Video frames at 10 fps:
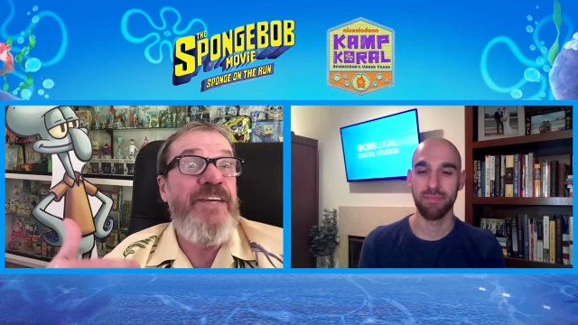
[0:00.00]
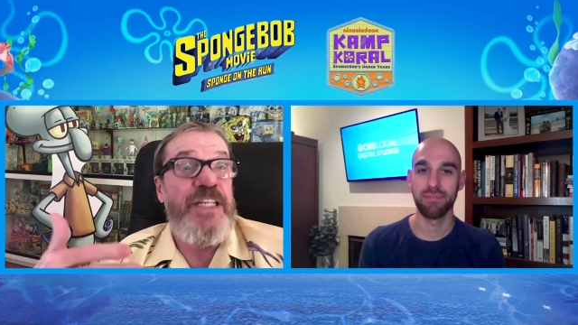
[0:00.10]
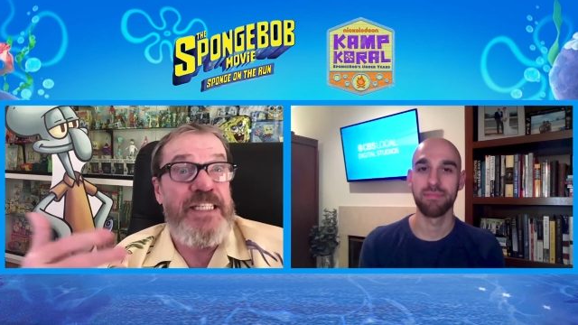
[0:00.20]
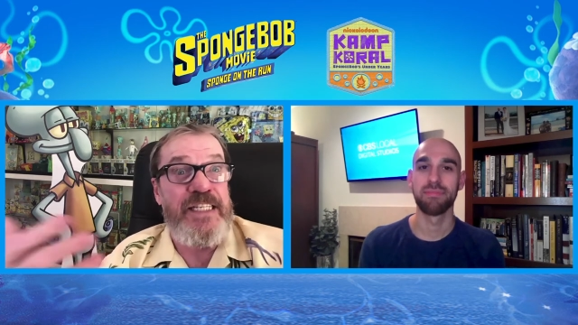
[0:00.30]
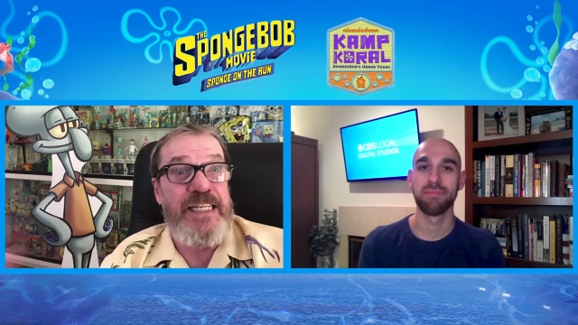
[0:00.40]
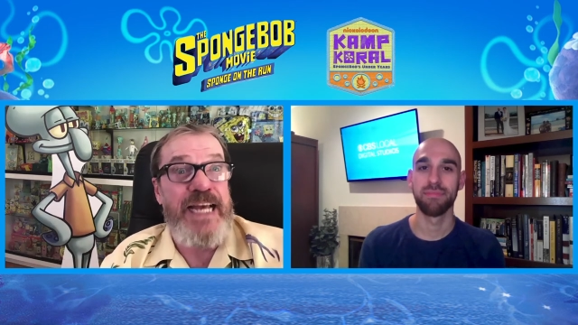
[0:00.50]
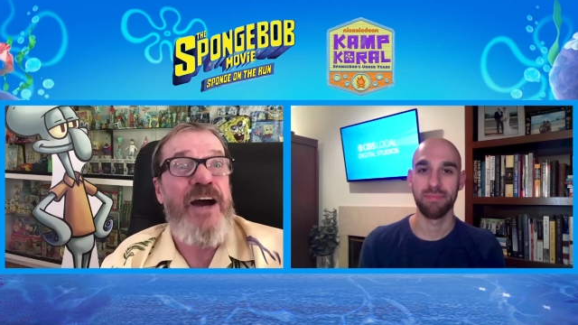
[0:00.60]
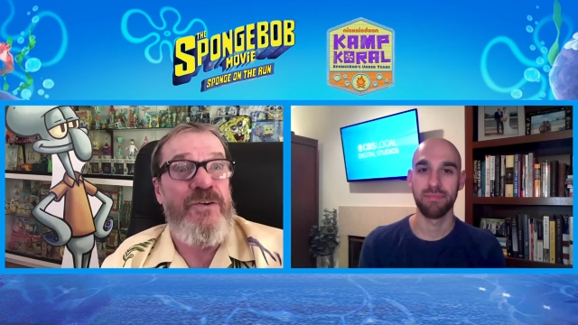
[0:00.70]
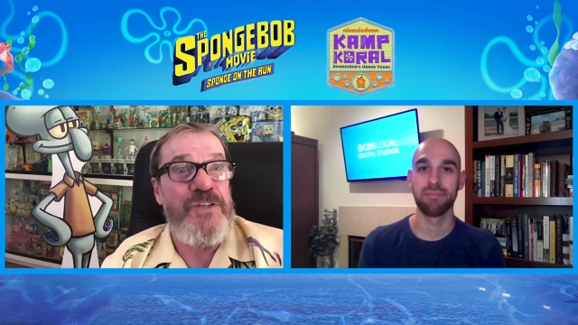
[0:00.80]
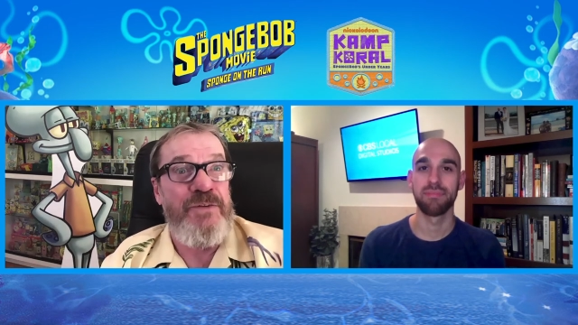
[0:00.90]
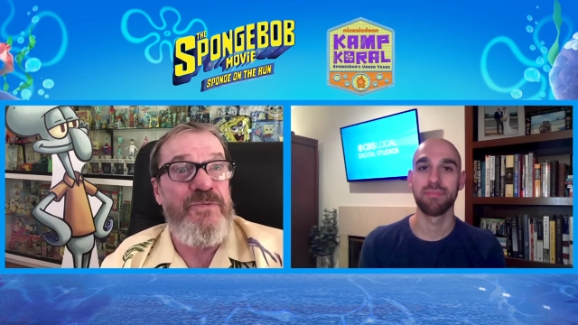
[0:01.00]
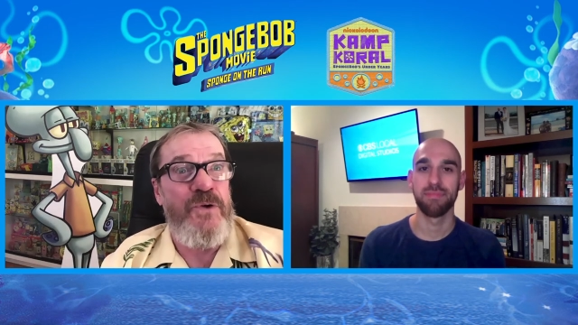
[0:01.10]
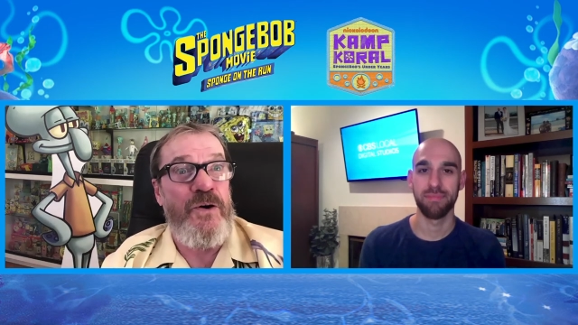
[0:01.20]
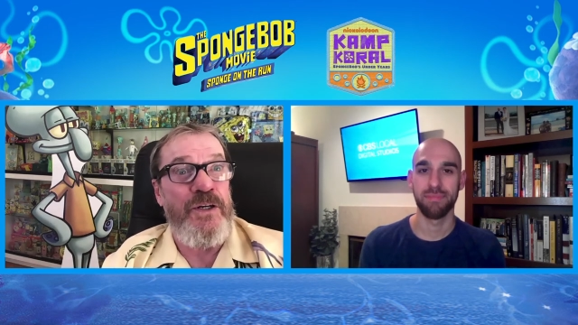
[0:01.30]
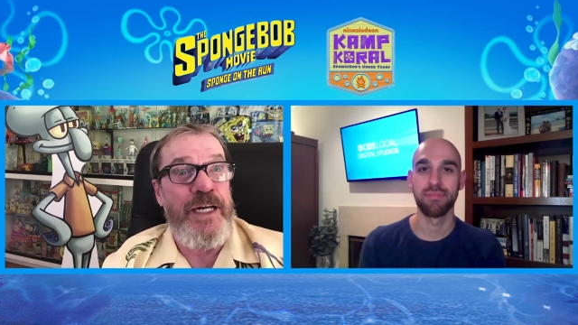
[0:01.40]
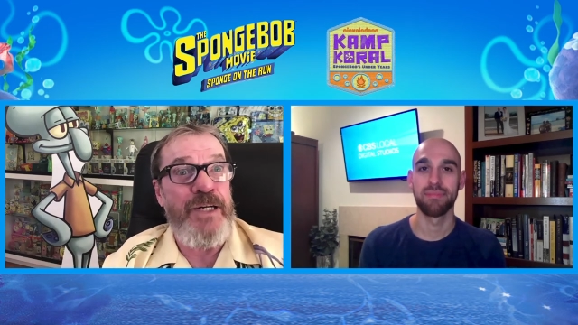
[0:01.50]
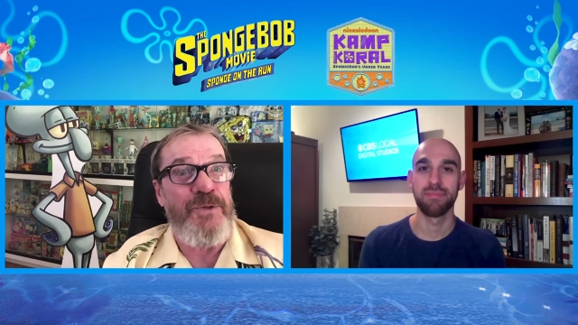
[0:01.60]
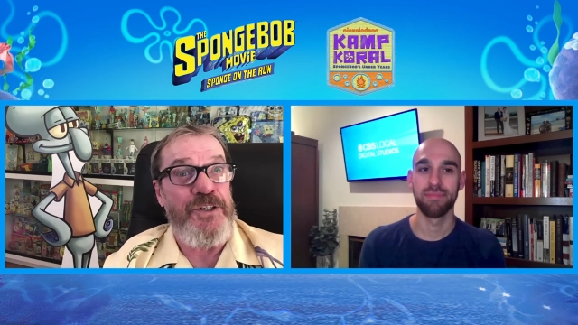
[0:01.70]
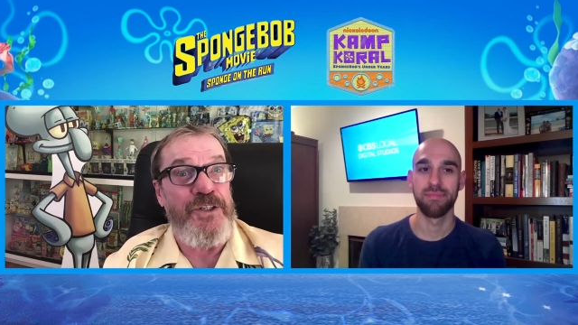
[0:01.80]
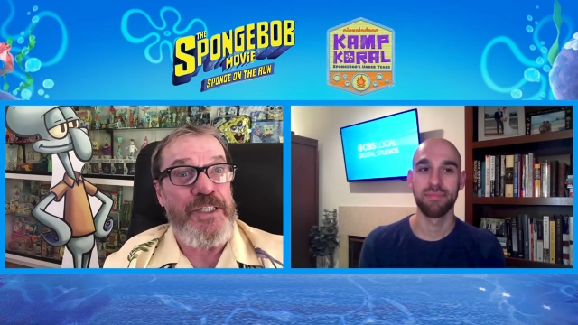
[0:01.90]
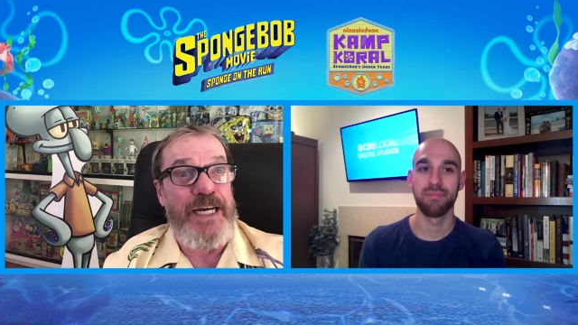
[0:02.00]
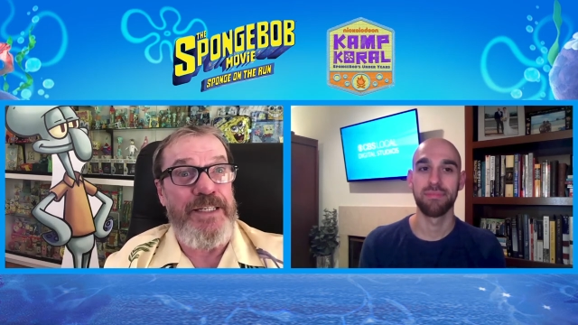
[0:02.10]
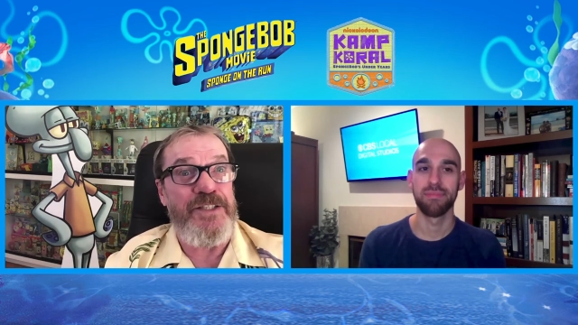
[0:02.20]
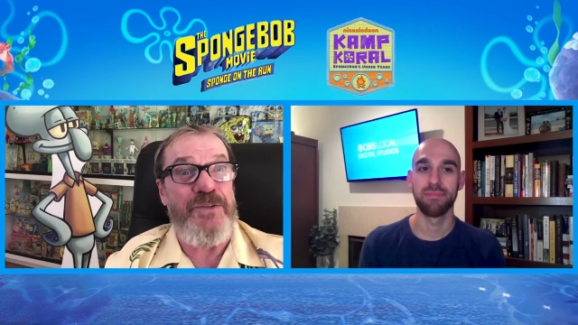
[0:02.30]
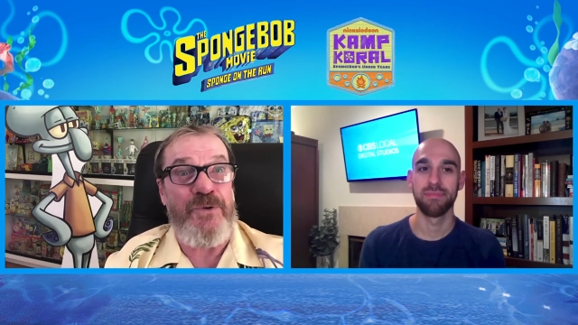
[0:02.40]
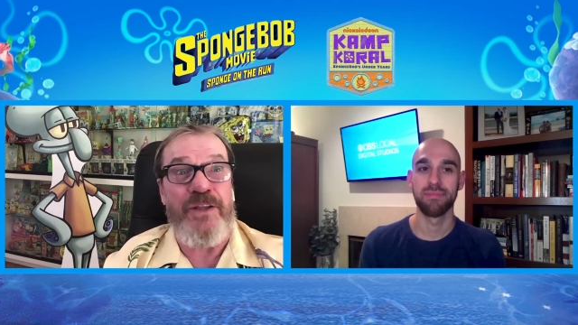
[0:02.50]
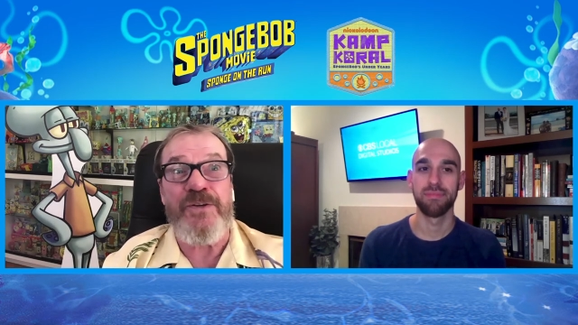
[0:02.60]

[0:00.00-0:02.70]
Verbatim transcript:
Speaker 1: even it sounds in foreign languages. I, it's